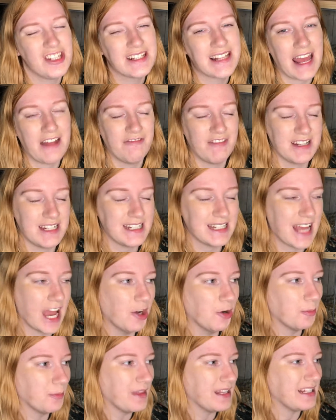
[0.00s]
getting ready to get
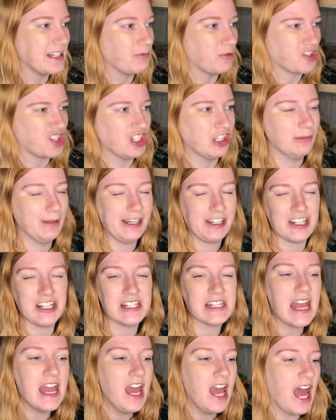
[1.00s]
up. This is what she normally
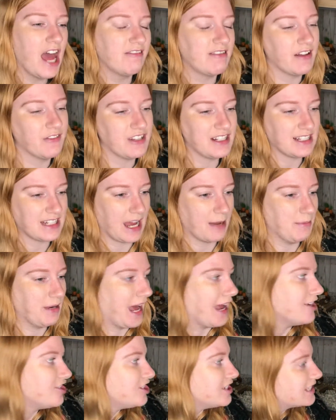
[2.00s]
does around this time of
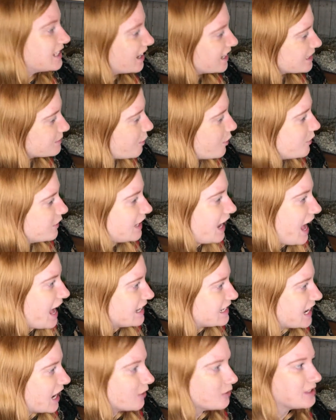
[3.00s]
night. She starts poking her
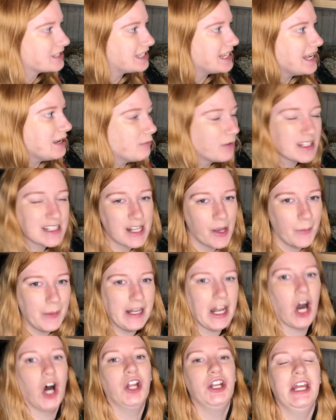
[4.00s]
head out, seeing what's
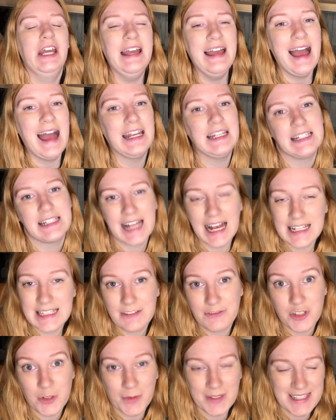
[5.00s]
going on, and decides
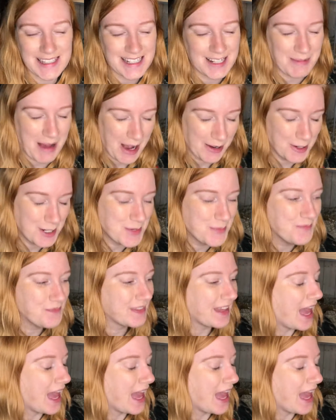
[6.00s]
if she wants to come out.